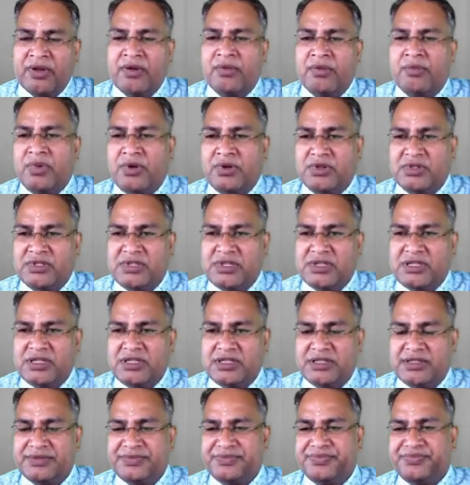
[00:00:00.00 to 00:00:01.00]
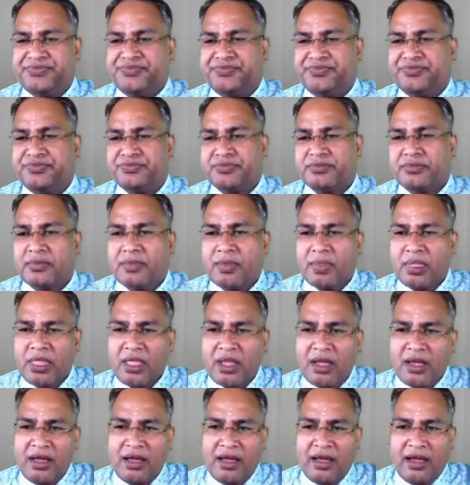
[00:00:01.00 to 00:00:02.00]
process,
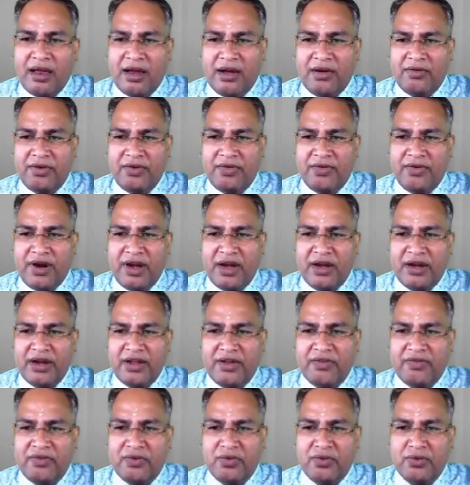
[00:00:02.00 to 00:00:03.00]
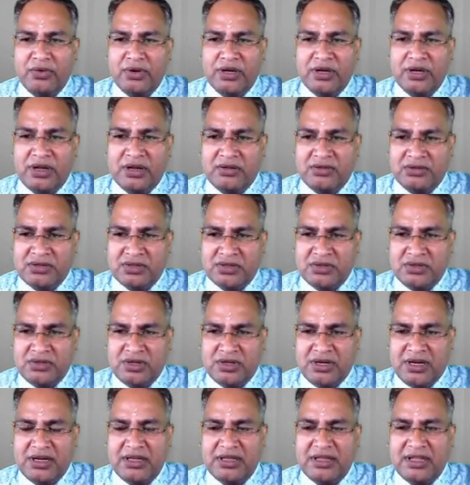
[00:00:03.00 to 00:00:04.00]
and we find if root equals
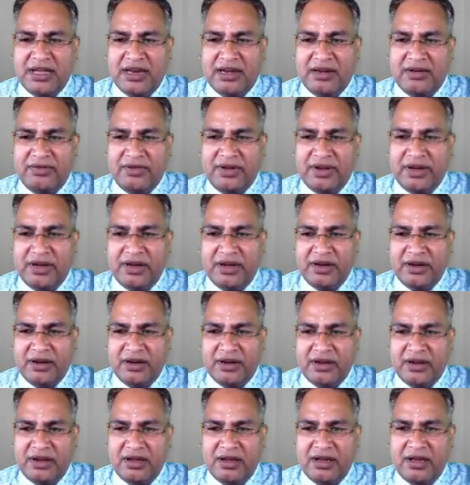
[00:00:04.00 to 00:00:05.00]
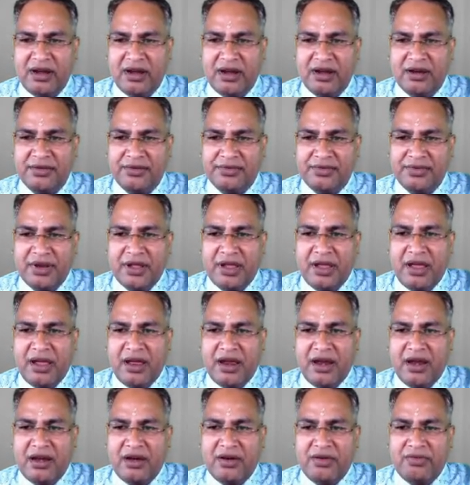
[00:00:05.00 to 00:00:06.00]
null, then we return here
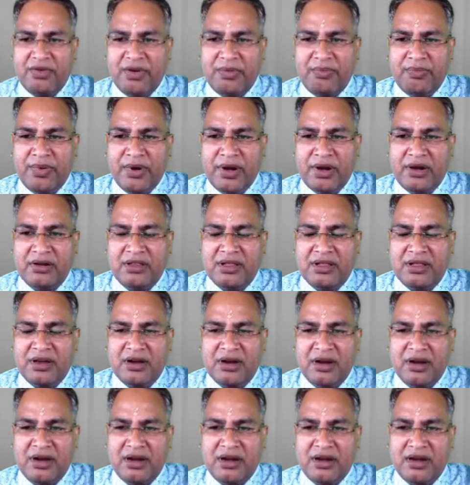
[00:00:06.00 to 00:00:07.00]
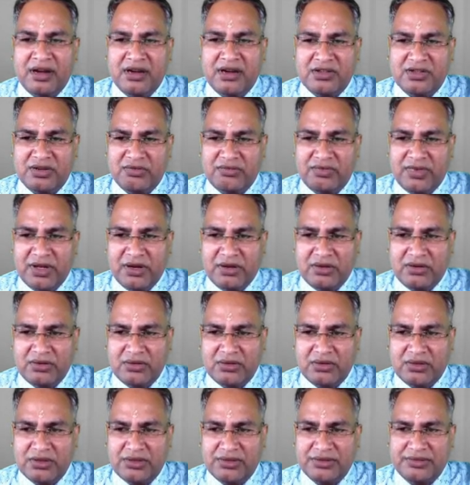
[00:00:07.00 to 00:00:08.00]
and we print the contents of the
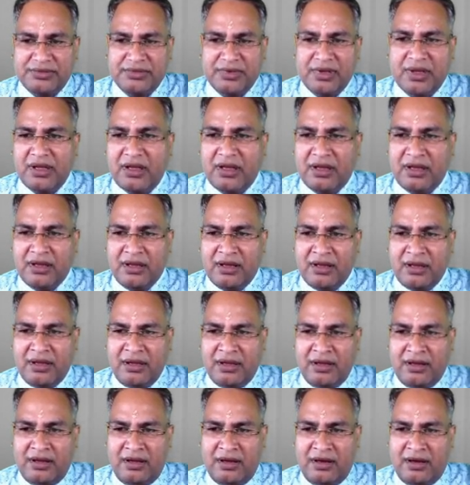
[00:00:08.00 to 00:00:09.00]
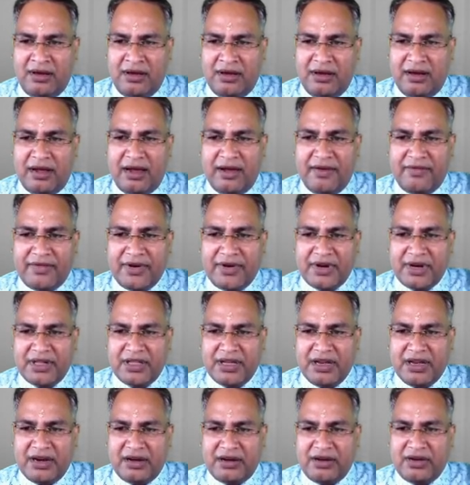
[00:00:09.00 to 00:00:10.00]
root, and after
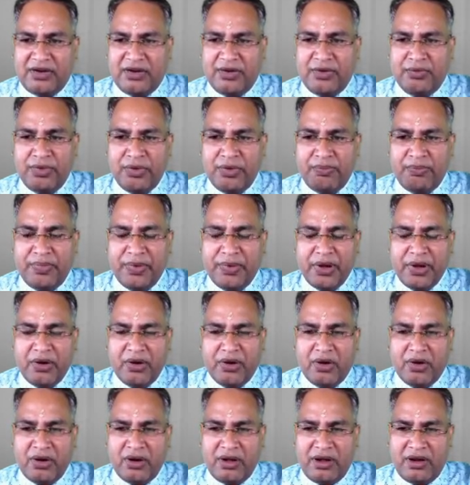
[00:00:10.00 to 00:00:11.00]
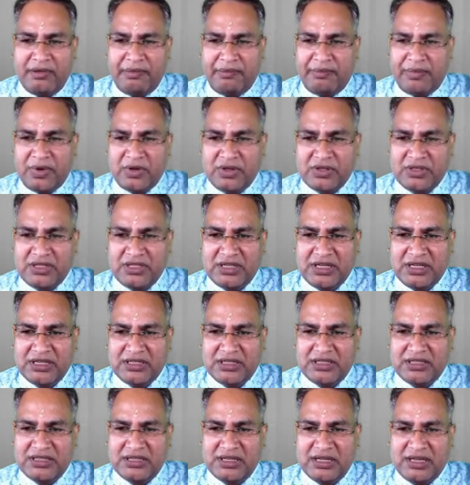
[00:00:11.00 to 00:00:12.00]
that we pre-order
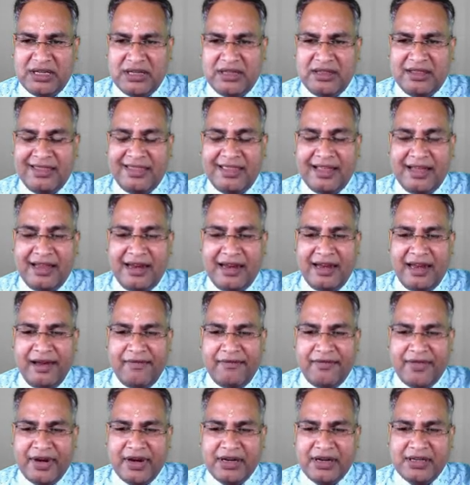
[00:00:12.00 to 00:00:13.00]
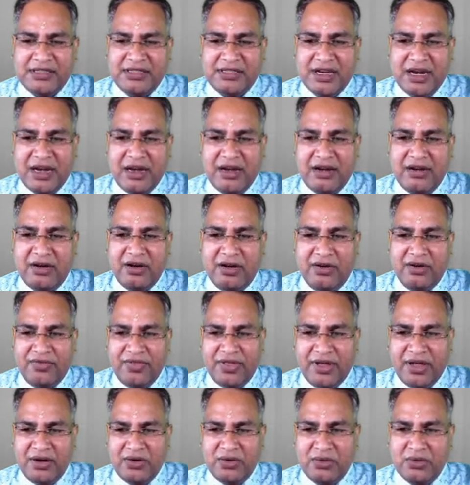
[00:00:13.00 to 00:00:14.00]
process the left hand side of
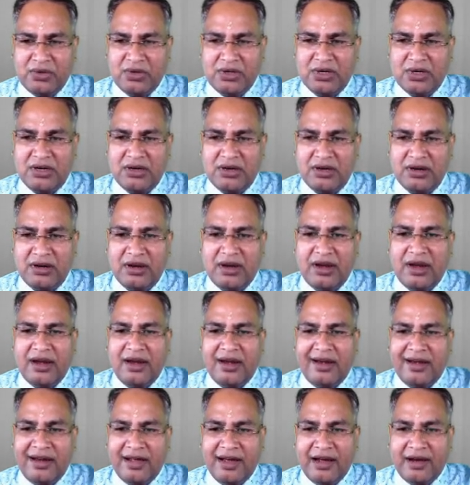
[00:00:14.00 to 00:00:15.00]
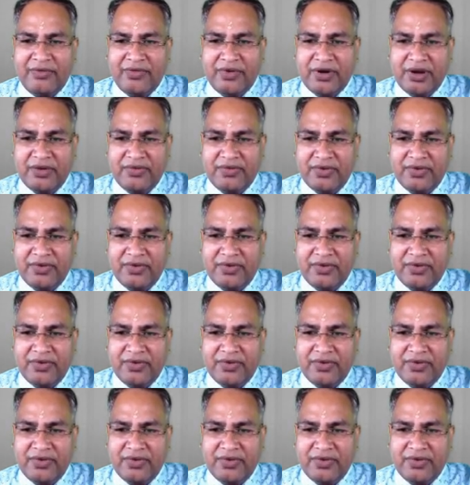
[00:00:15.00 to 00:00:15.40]
the root, and after